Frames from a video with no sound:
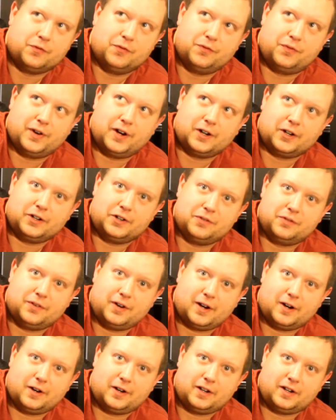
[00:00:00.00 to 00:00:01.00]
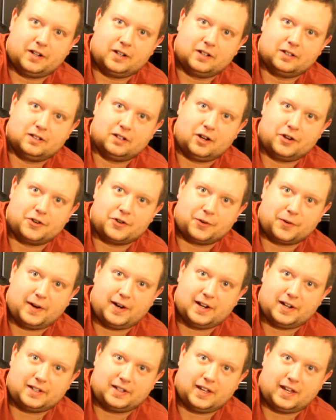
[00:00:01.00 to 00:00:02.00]
Very, very
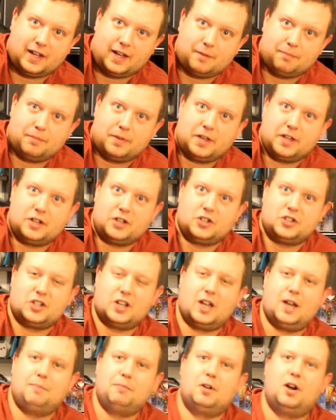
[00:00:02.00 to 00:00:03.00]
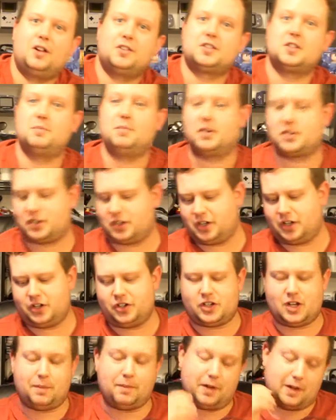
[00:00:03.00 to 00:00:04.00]
underrated game, hidden gem. Not so much a
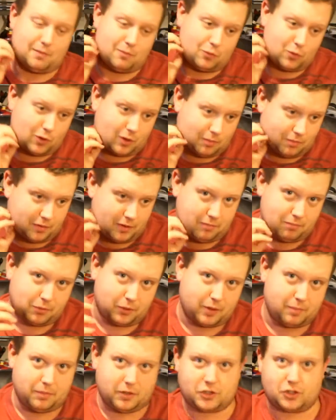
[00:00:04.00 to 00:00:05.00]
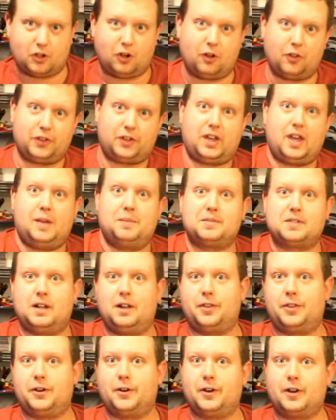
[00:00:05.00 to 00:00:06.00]
hidden gem anymore, but pretty much all the games
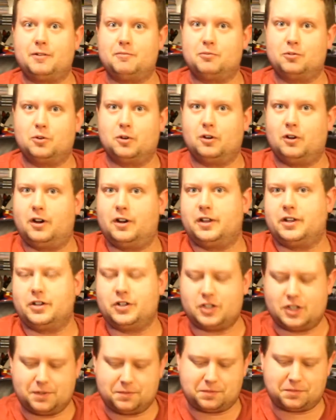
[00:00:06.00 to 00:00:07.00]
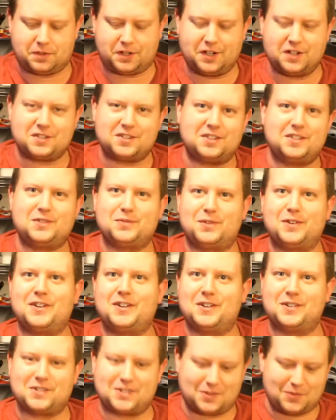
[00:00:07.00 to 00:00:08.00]
out there anymore are not hidden gems because of these
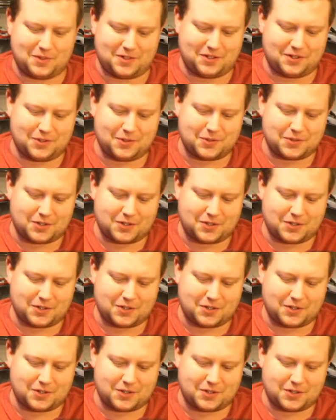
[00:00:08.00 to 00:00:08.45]
videos that we do.